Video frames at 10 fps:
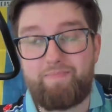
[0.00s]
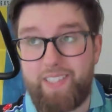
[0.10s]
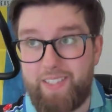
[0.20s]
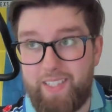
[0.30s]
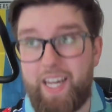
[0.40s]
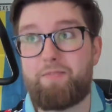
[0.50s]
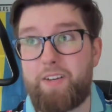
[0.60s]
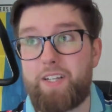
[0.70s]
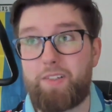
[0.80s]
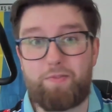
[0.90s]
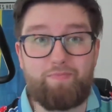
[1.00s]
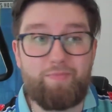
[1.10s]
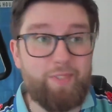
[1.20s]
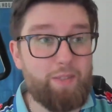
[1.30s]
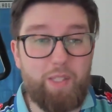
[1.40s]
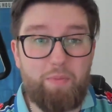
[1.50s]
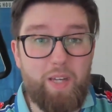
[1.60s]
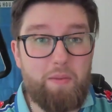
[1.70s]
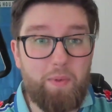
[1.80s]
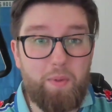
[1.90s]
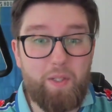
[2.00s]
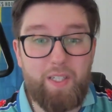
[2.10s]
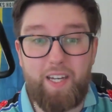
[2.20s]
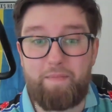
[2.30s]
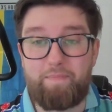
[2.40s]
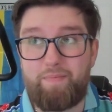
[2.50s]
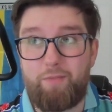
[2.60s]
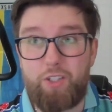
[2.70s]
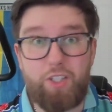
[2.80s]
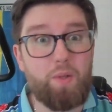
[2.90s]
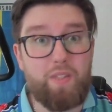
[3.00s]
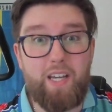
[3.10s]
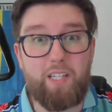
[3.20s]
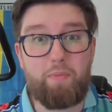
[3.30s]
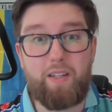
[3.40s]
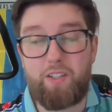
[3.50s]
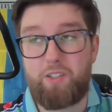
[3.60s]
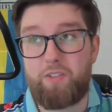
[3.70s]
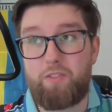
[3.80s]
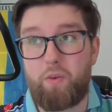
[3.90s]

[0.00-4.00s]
is to get rid of some of the people working, reduce the expenditure in other